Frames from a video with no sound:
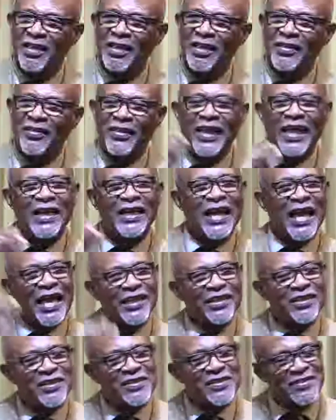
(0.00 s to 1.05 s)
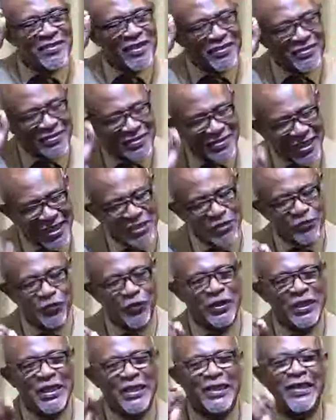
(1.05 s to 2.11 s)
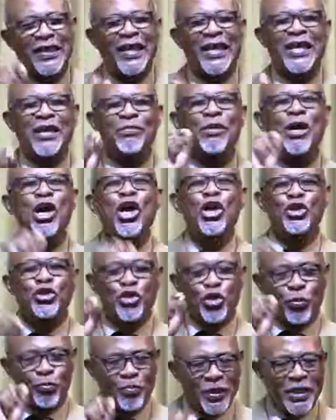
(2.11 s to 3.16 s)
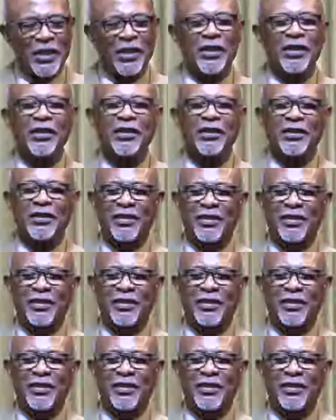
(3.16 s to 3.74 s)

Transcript: then I can successfully claim to be